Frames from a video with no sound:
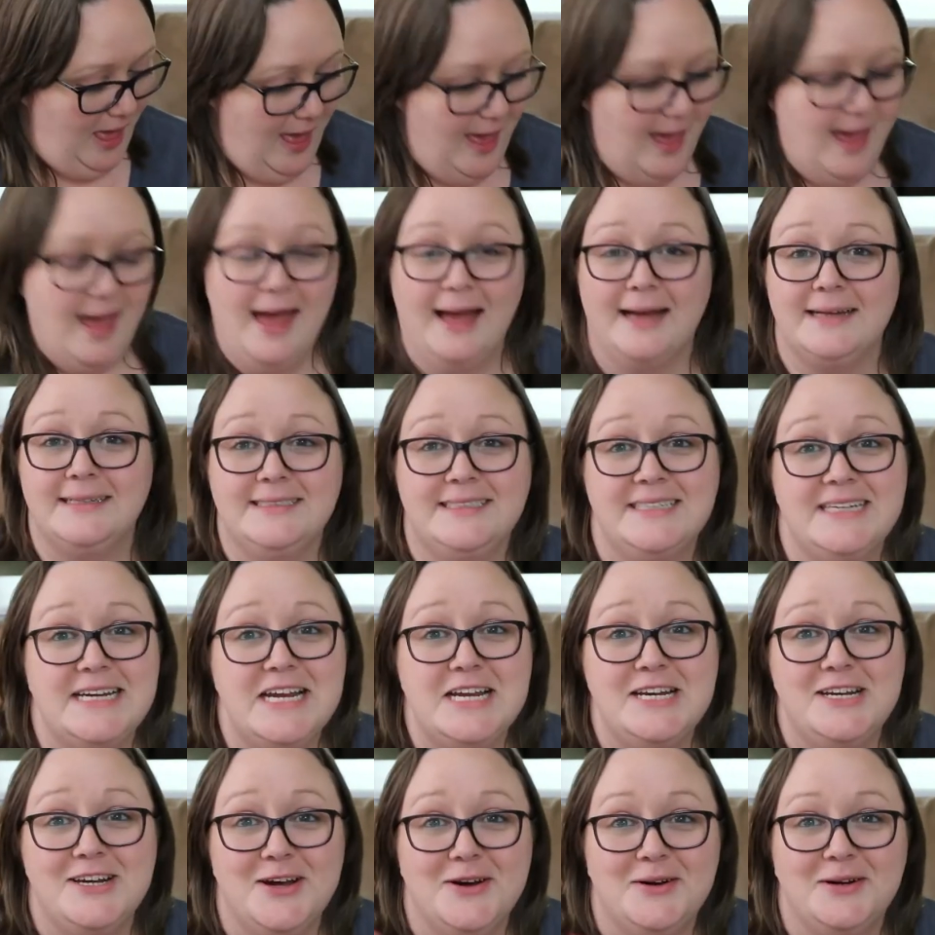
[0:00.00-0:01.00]
I
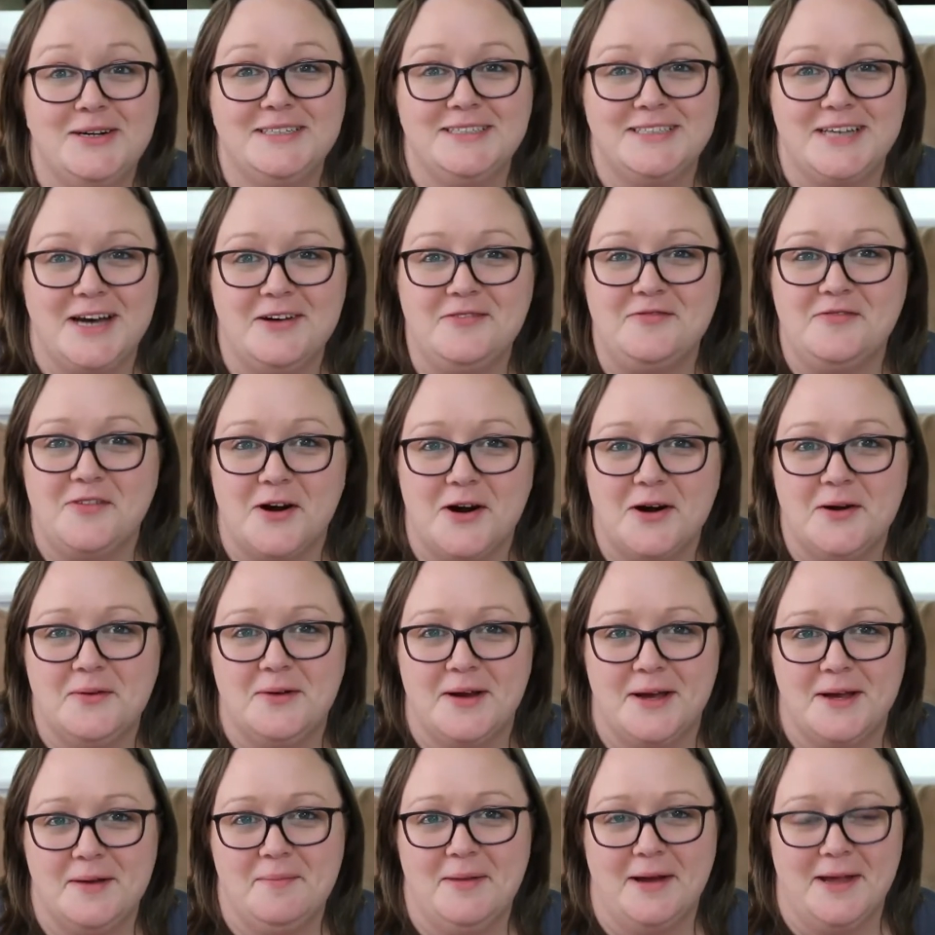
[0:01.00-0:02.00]
didn't notice how far
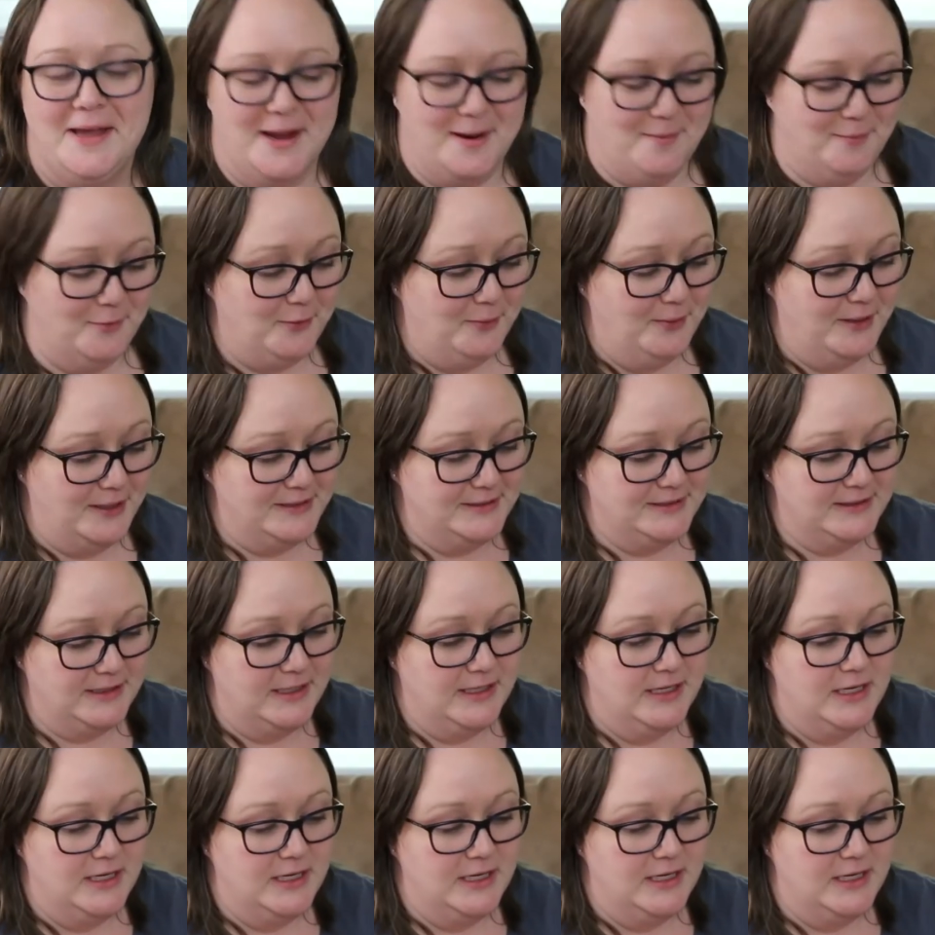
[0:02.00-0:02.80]
away my camera was.